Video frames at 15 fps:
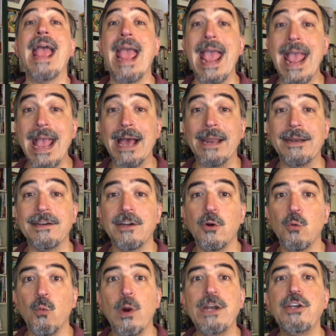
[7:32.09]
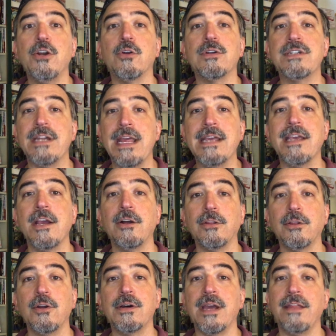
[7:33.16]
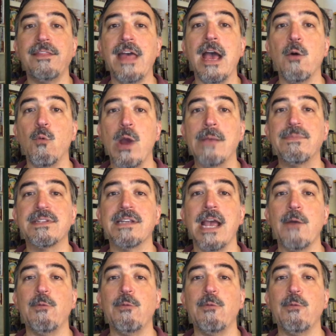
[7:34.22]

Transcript: And when you're taking a look at that website,